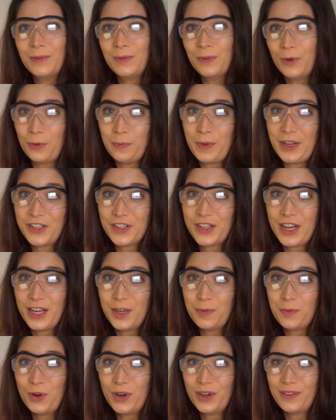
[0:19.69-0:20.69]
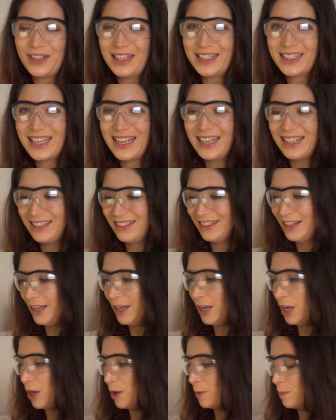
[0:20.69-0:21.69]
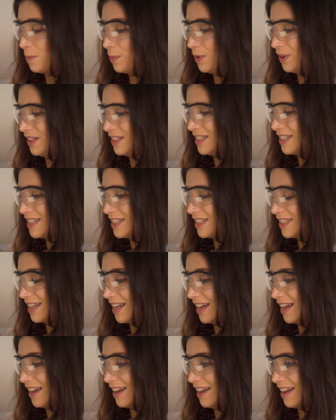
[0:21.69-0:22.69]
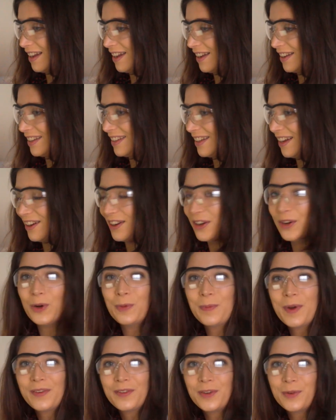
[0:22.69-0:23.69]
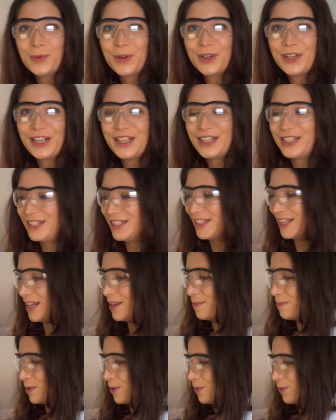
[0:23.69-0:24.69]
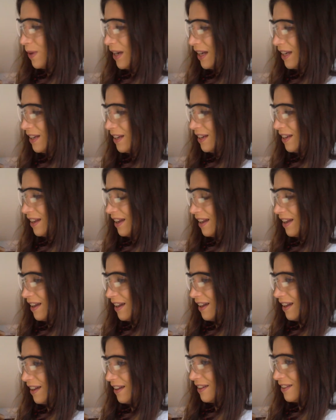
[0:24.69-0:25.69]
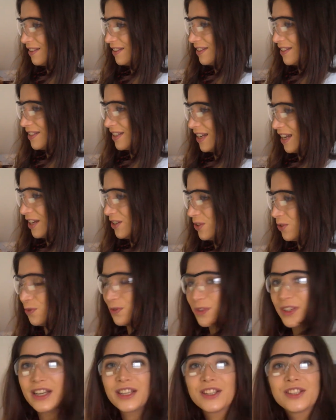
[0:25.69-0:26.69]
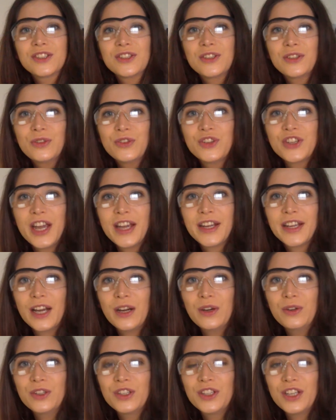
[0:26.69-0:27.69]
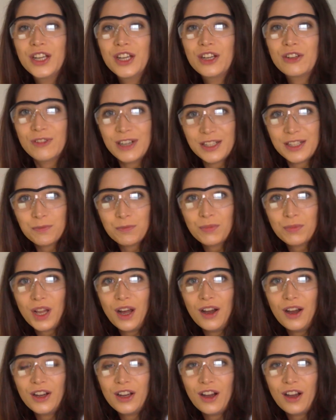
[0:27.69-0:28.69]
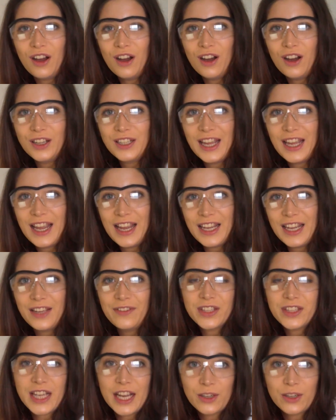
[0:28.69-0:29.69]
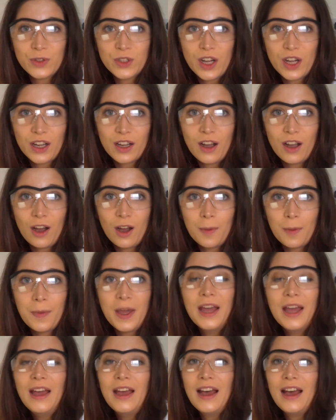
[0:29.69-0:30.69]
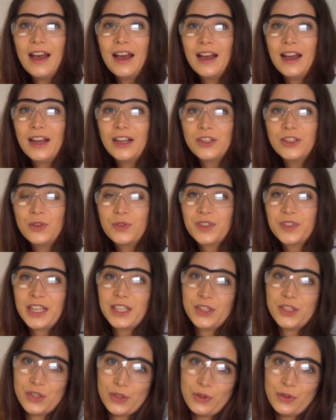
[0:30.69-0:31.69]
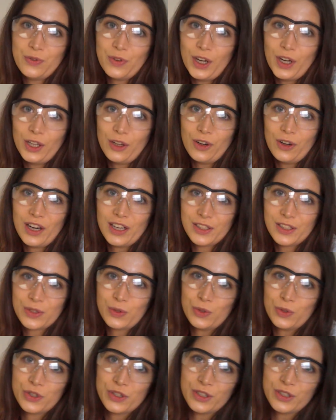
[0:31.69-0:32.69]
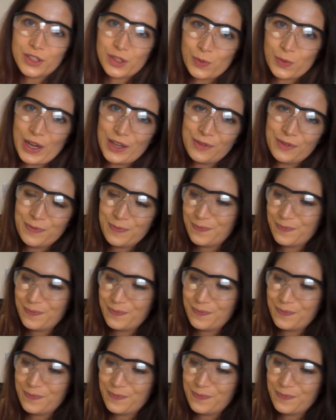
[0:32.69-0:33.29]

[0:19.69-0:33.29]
Won't mention any more of it. But yeah, I hope everybody is keeping well, and don't forget to check out the written blog on evasecho.com, and don't forget to follow our socials as well.